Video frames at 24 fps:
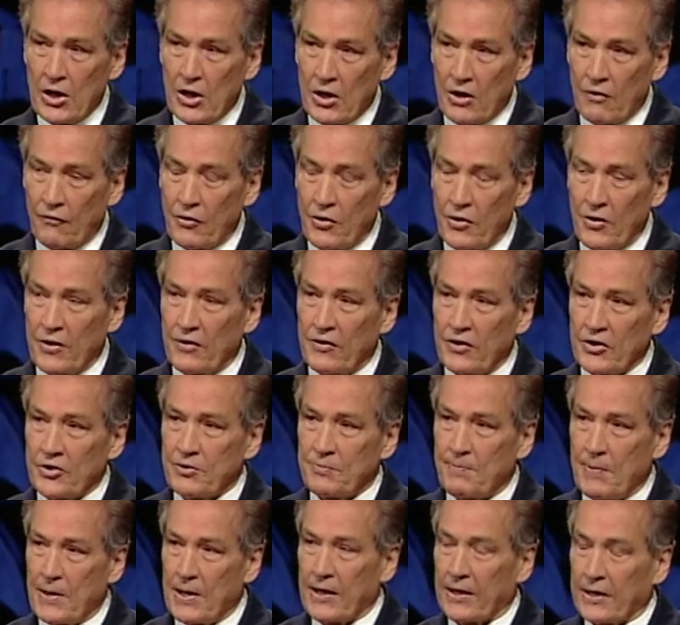If you're in this
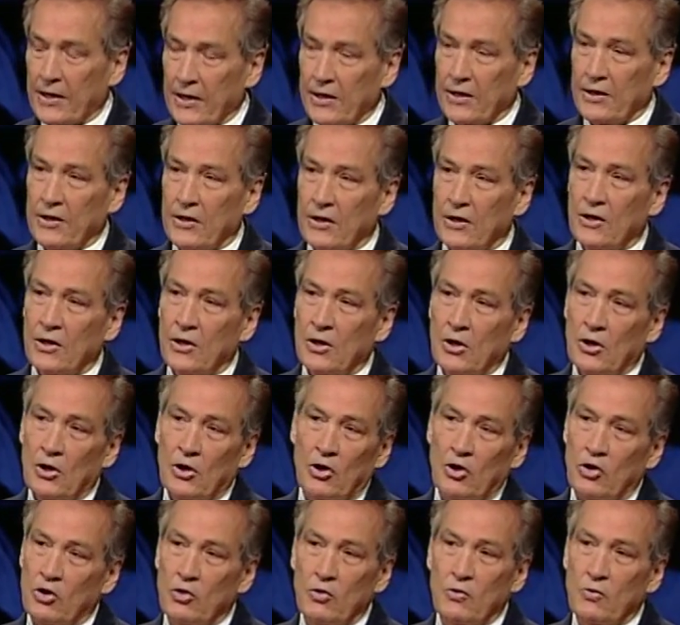body,
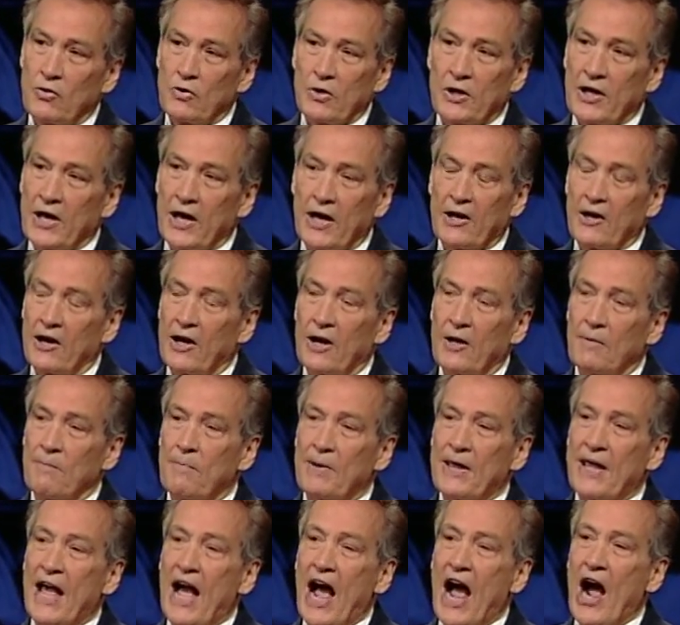you cannot
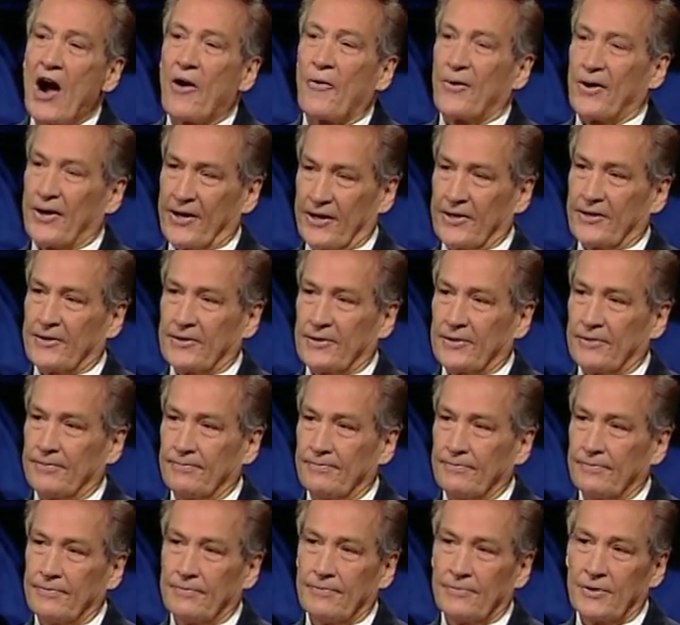be arrogant.
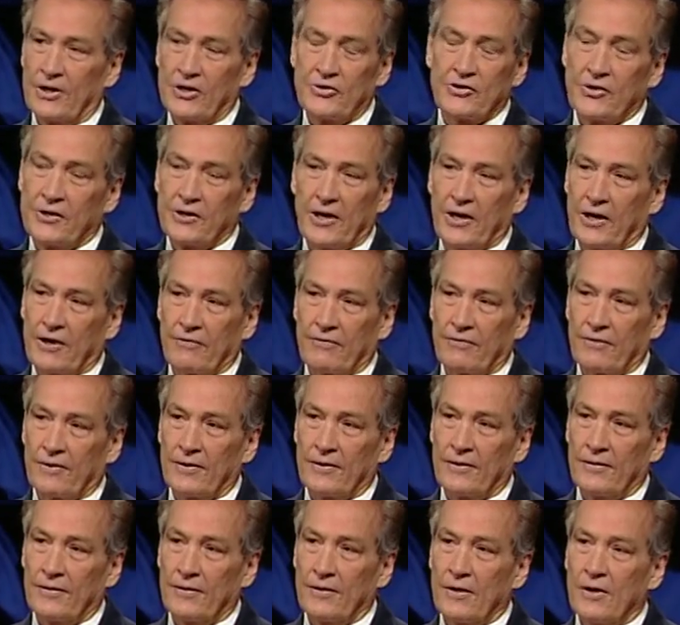Listen carefully.
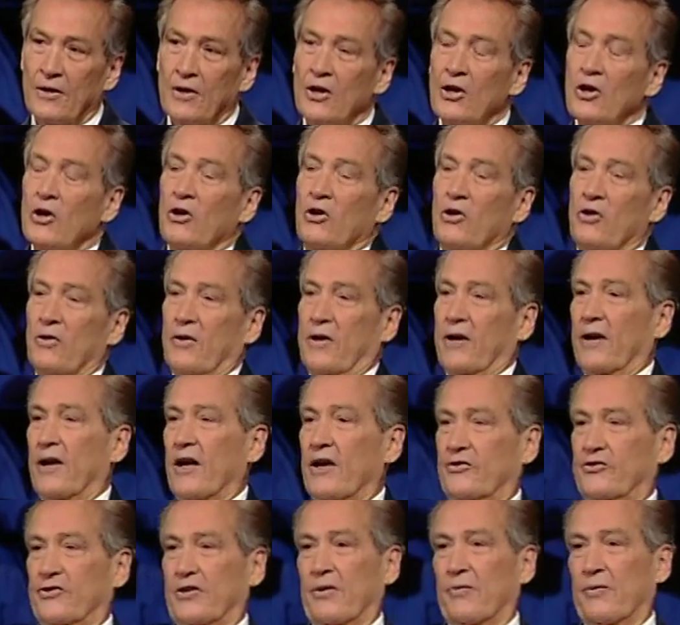You
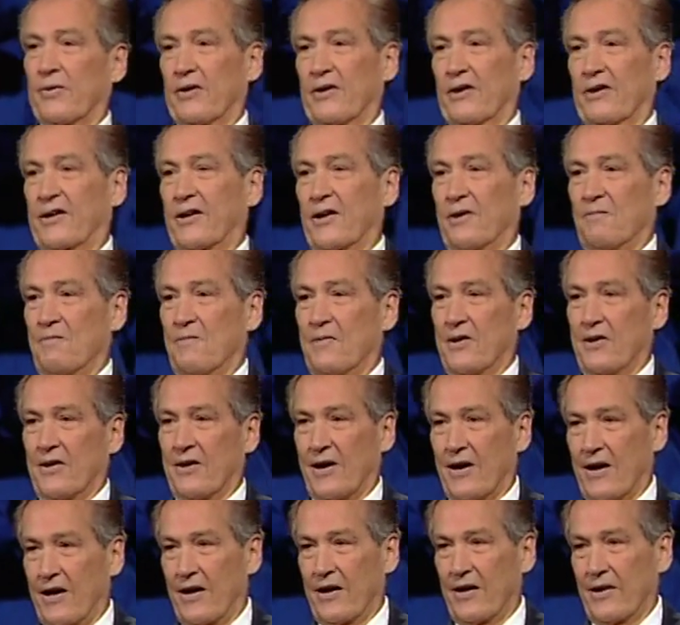cannot say, well, look at me.
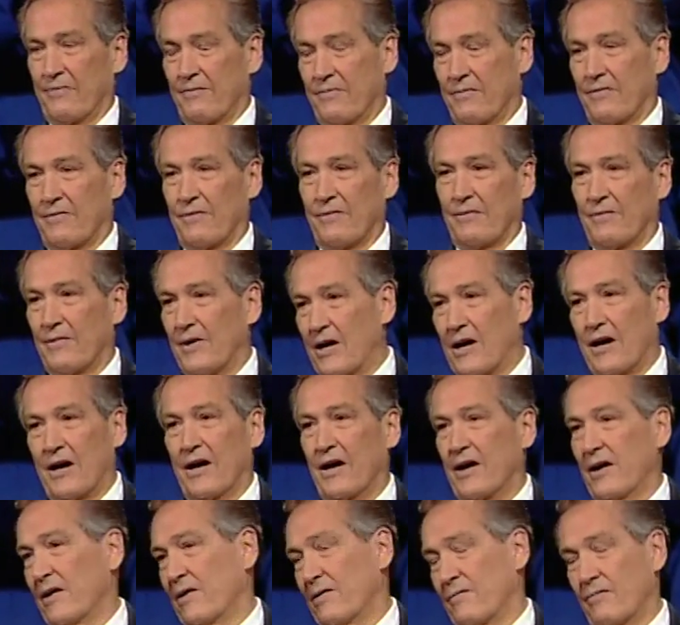I'm,
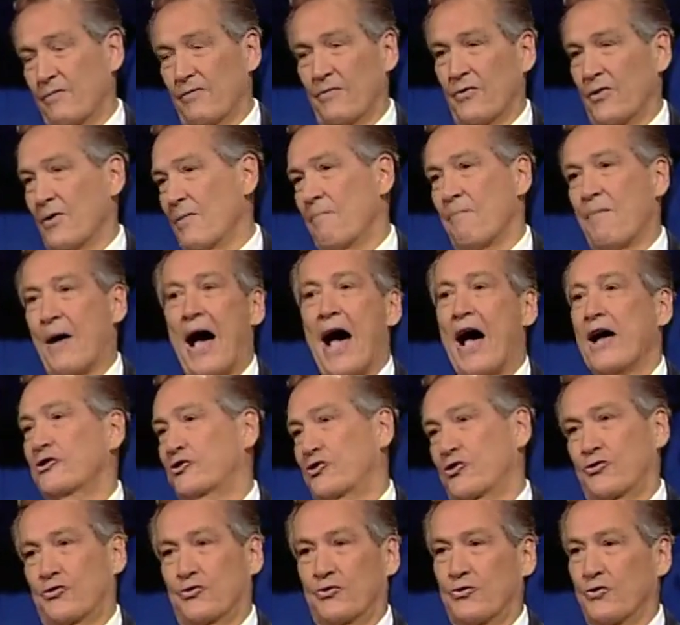I am the
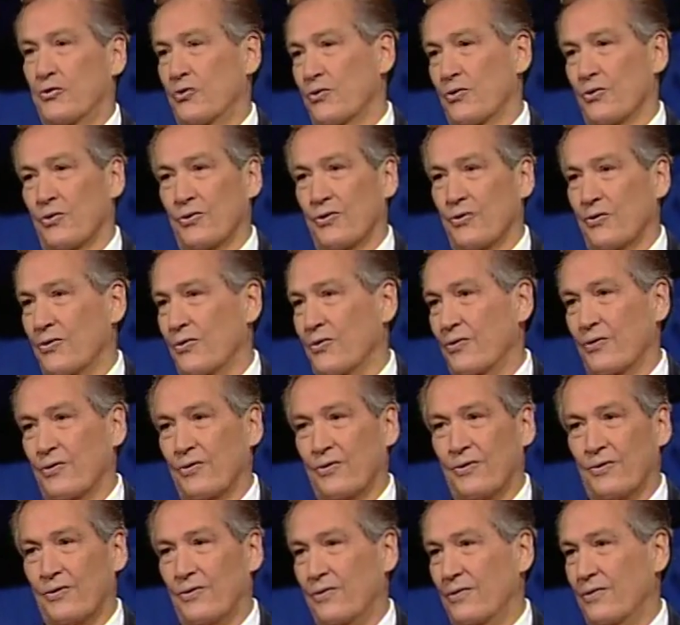
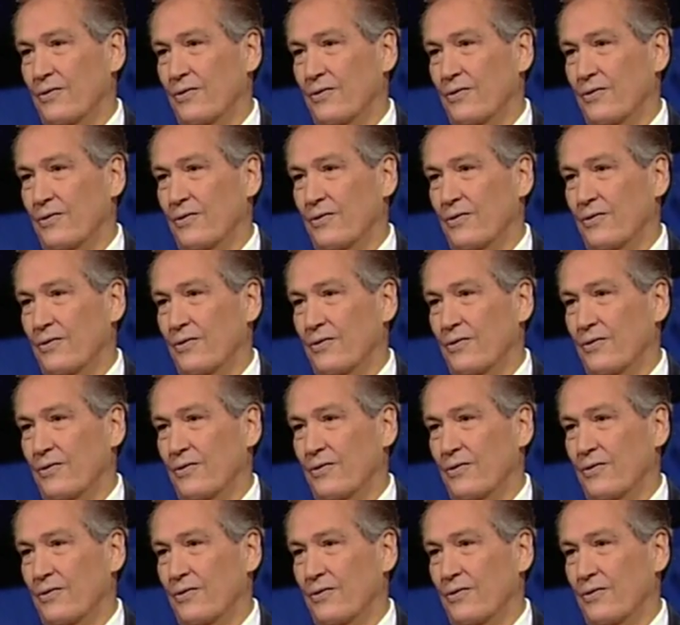pastor.